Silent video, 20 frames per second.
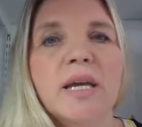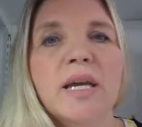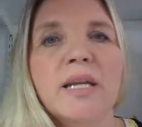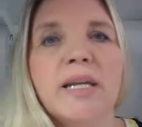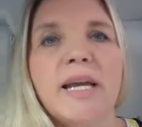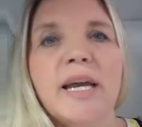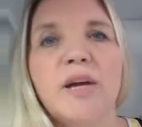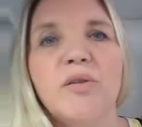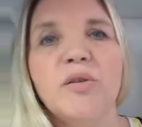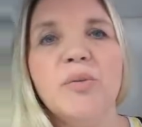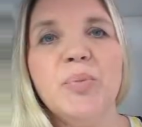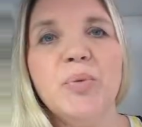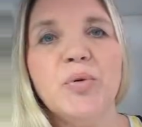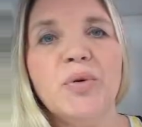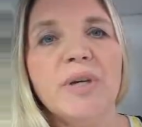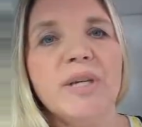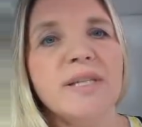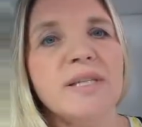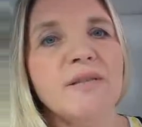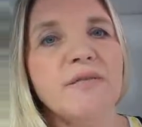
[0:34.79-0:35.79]
Now the
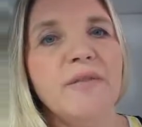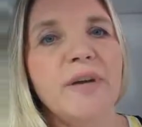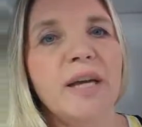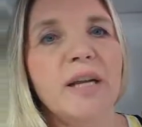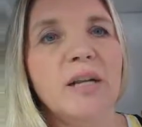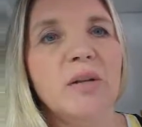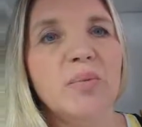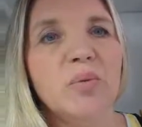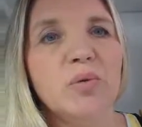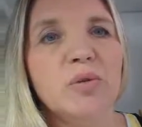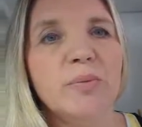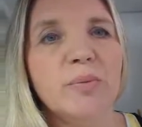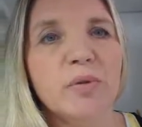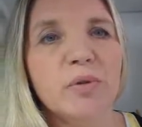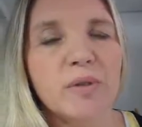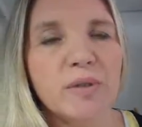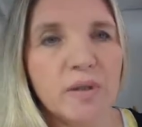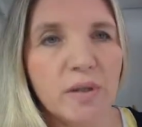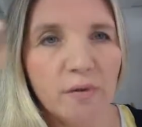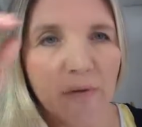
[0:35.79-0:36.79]
book is available, the
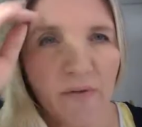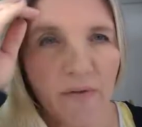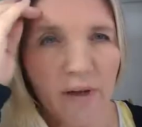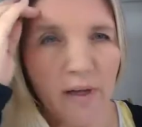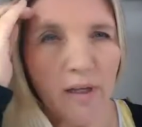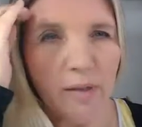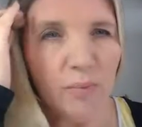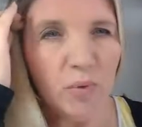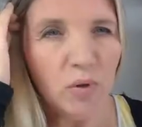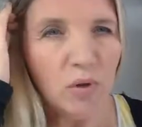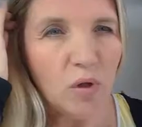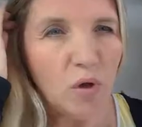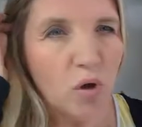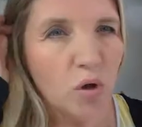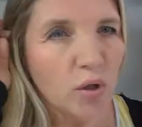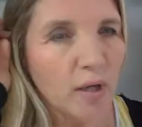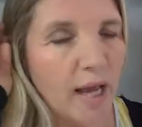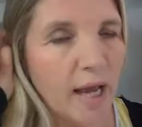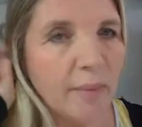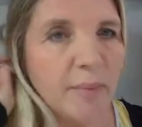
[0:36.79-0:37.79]
books are available
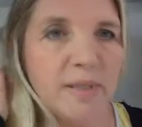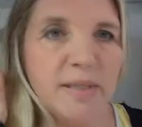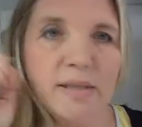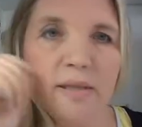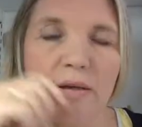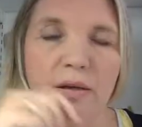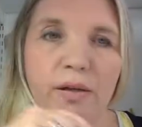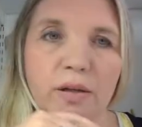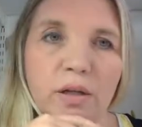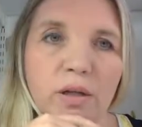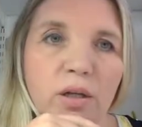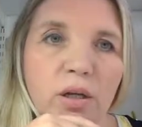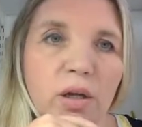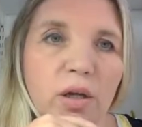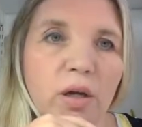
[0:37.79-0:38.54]
on Amazon,